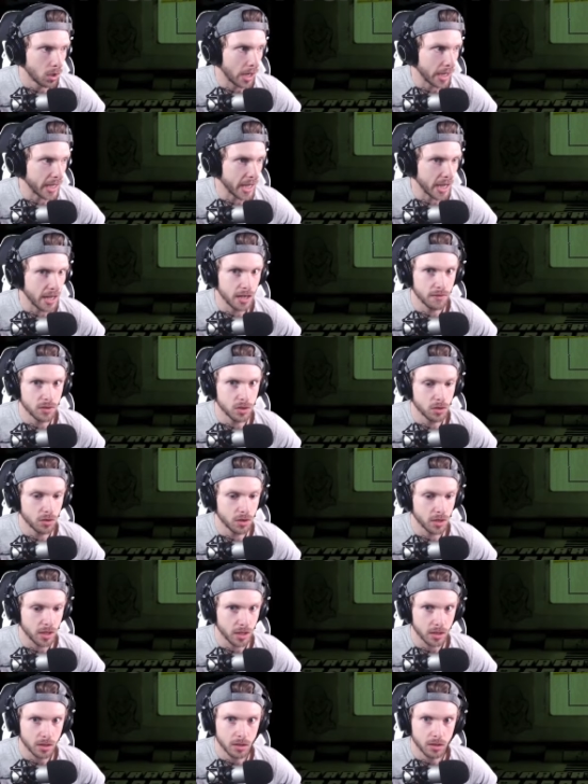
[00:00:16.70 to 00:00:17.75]
I can't even do
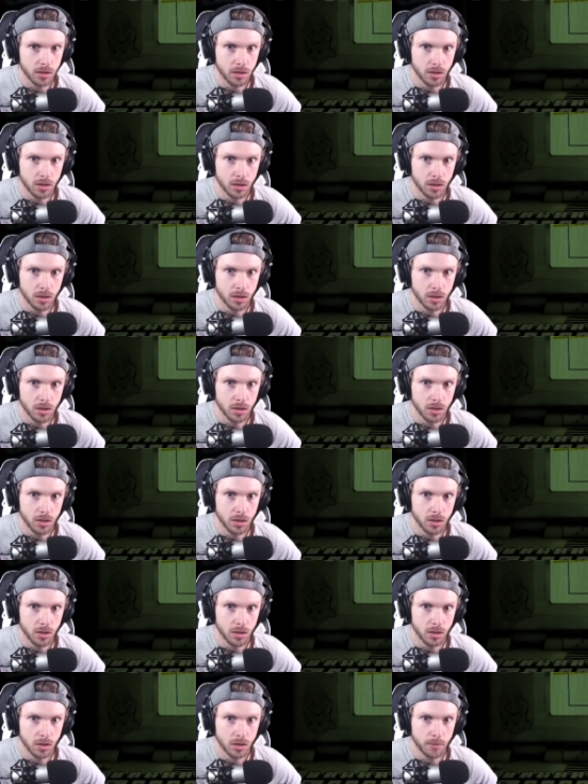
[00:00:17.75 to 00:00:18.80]
anything.
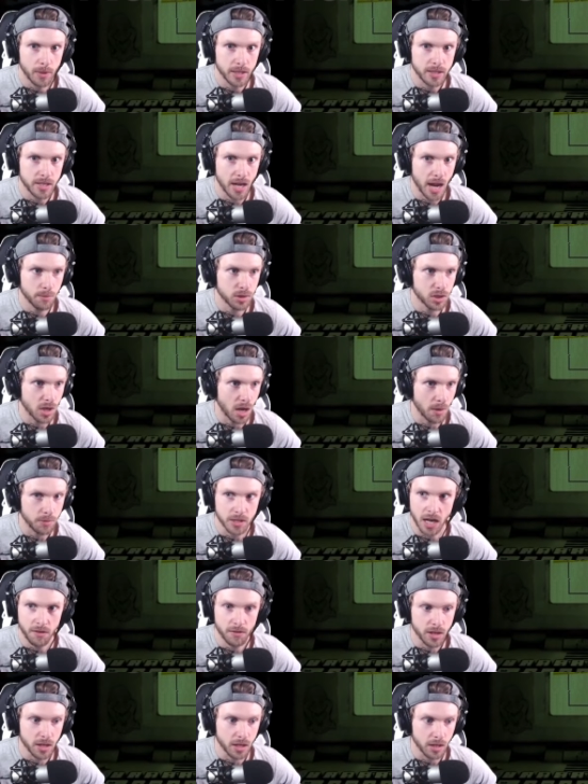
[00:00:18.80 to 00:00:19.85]
My time stopped
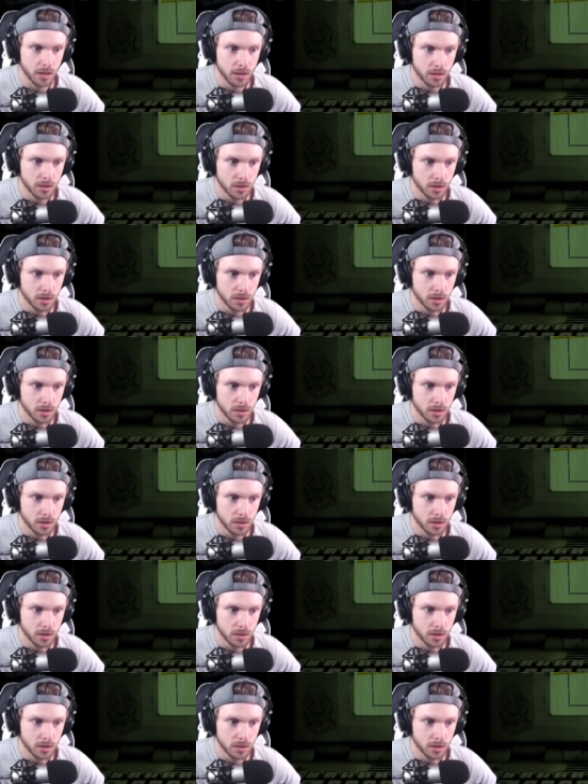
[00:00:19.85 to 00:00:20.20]
and everything.